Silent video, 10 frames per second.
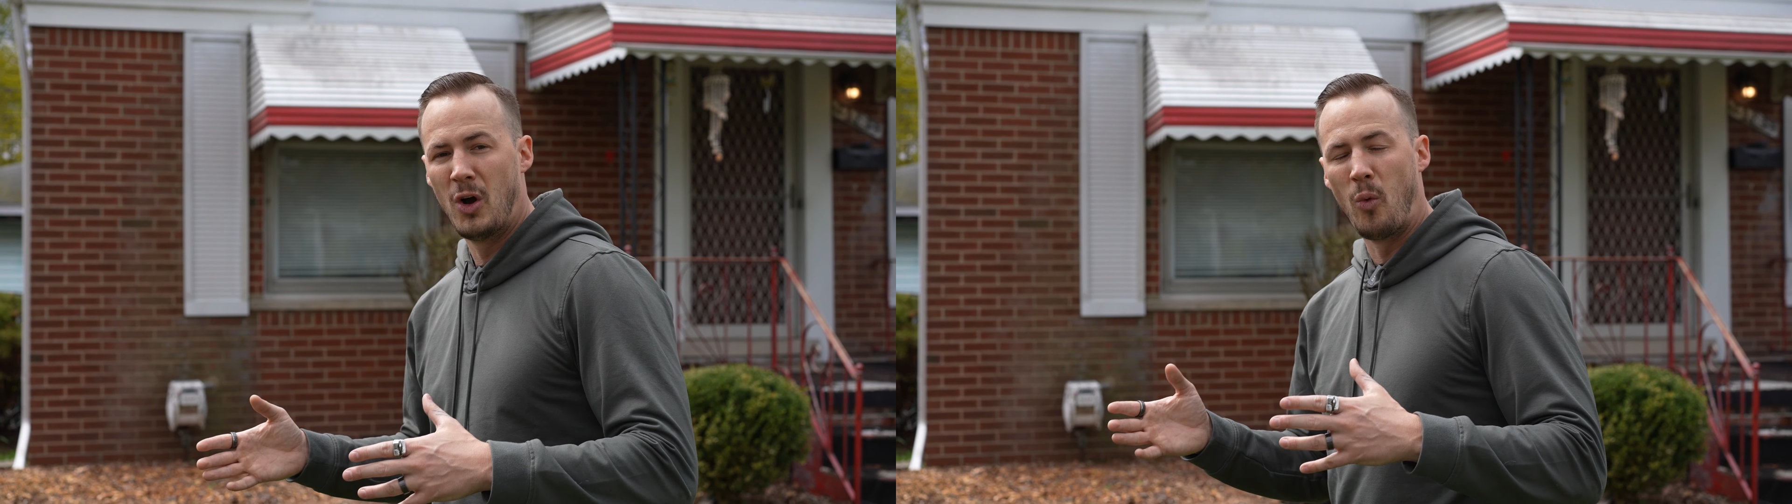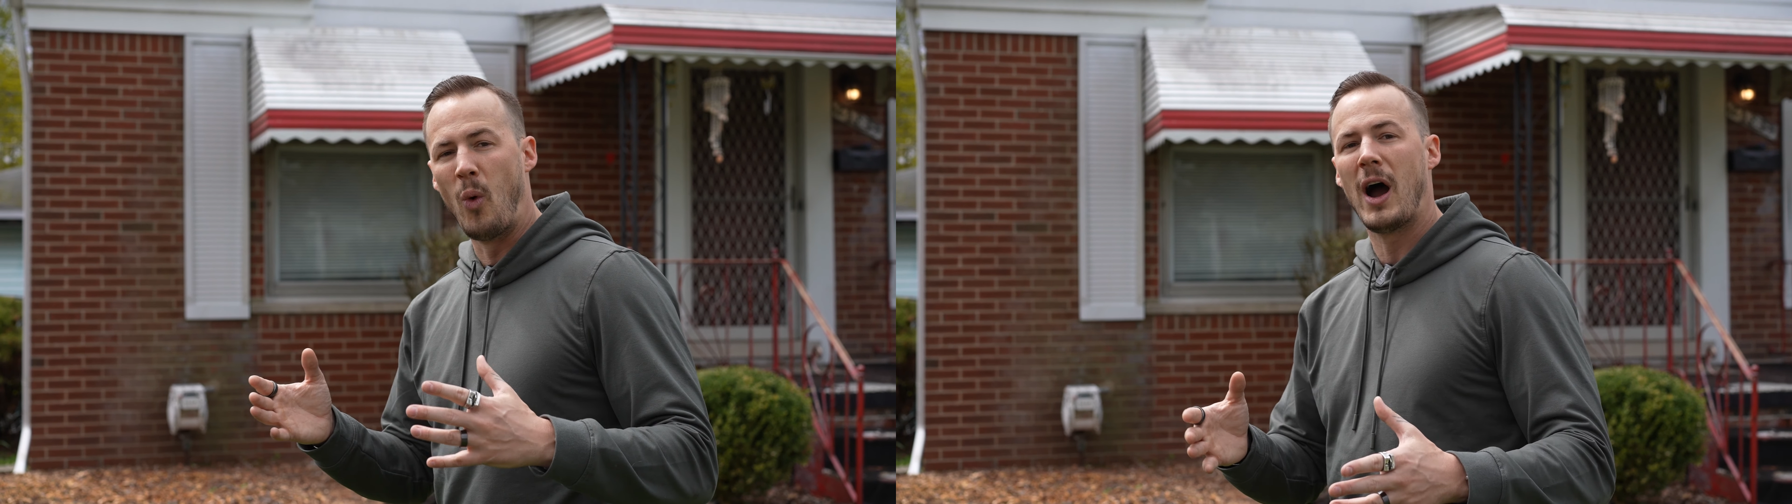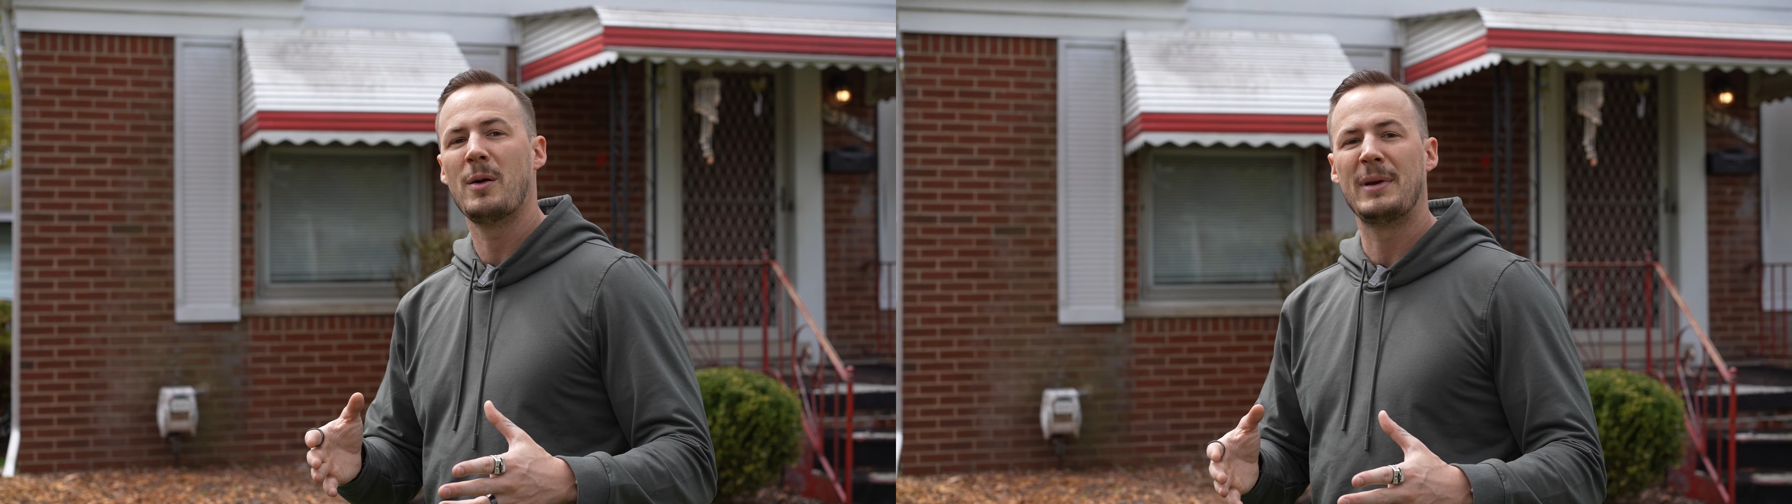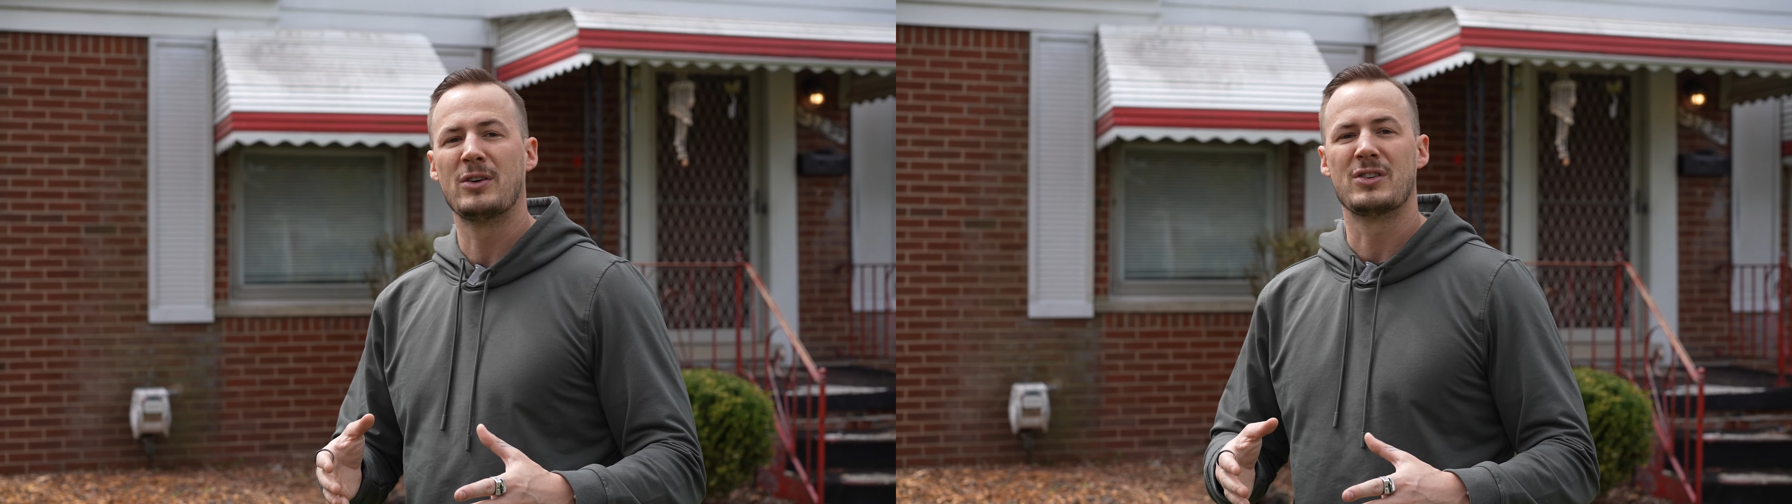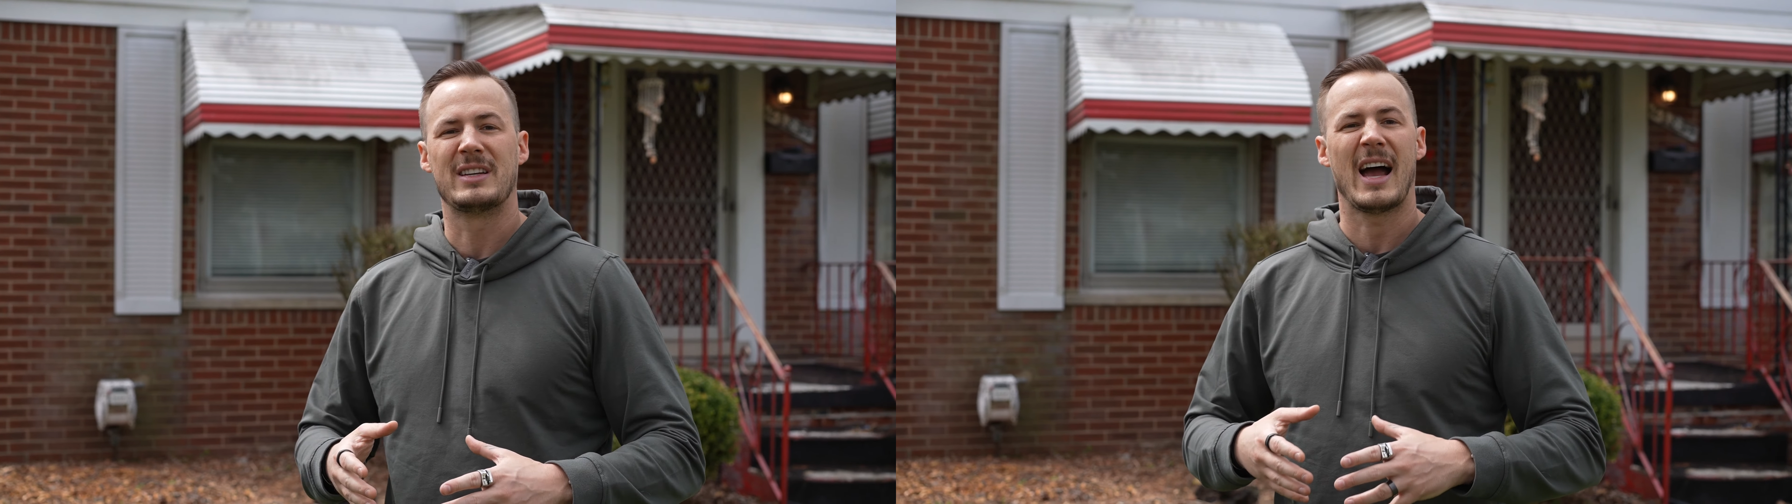Why?
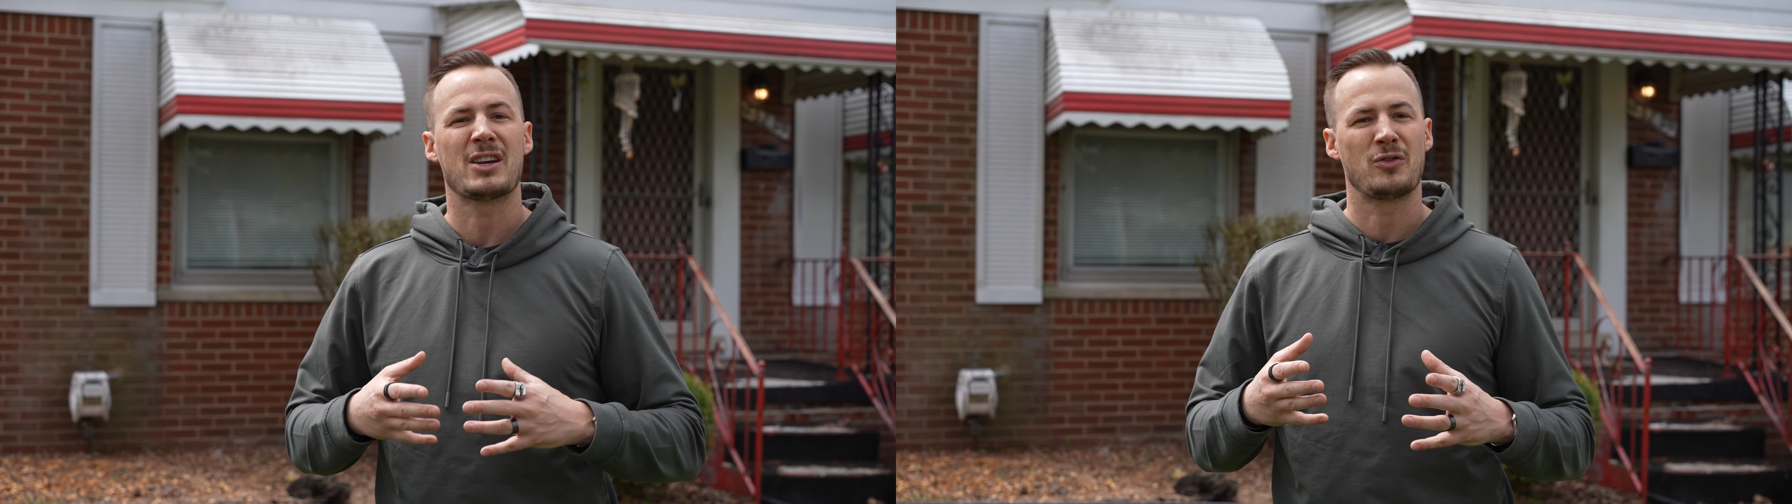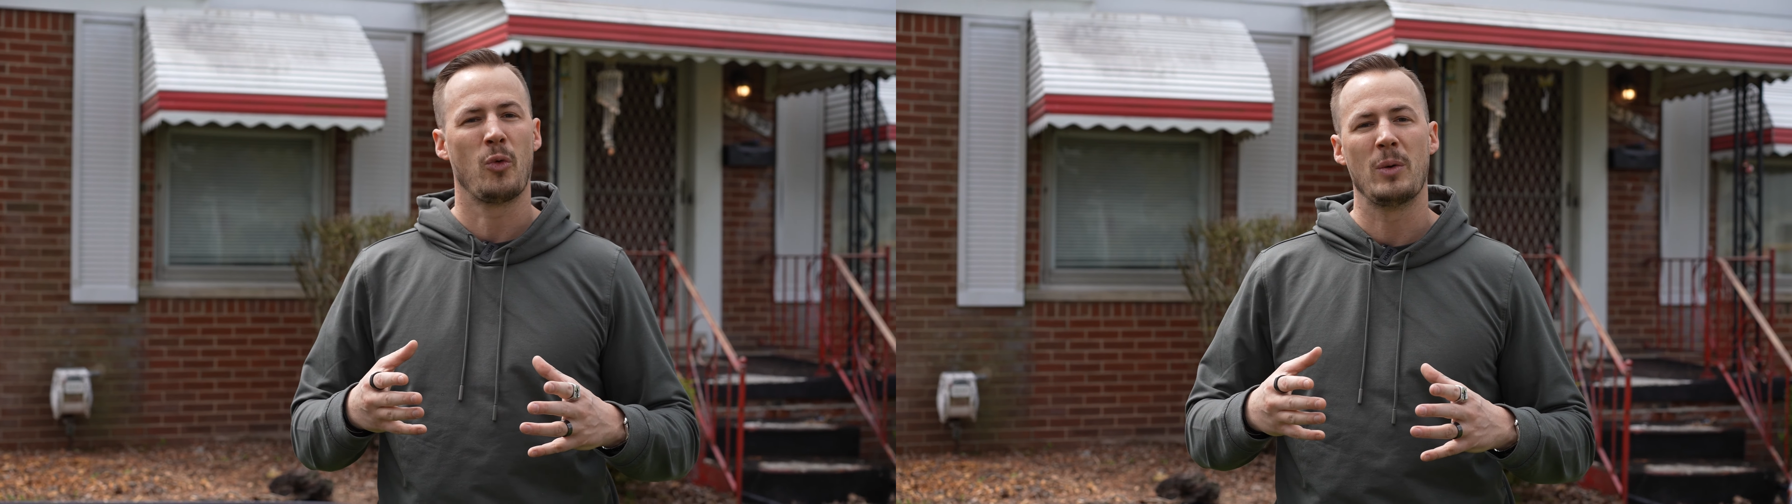Because the cash flow